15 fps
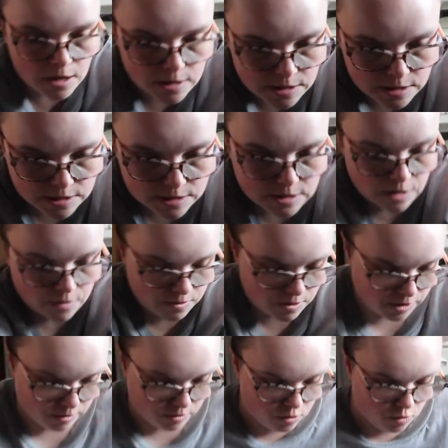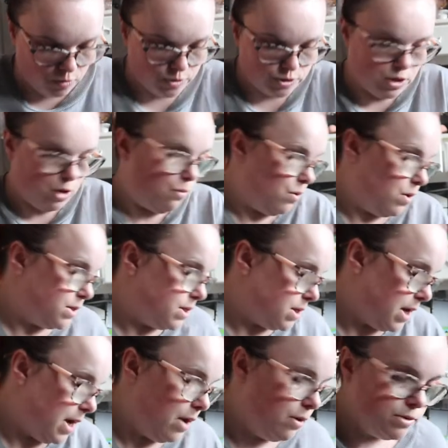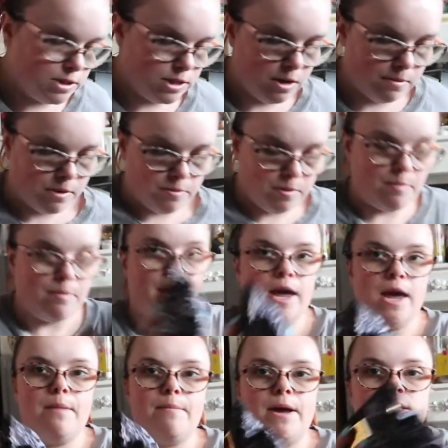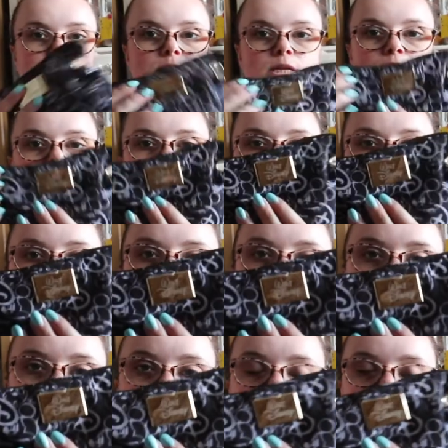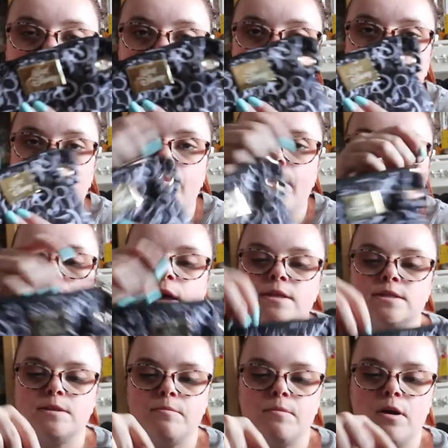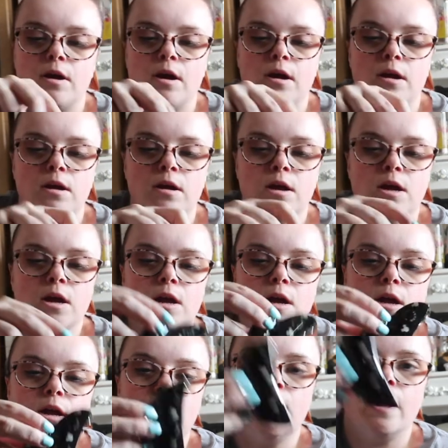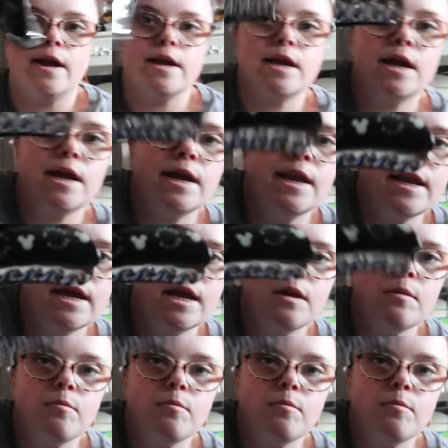so, and also what else, I'm gonna put my hairbands in here. This has just got all my hairbands and my like clip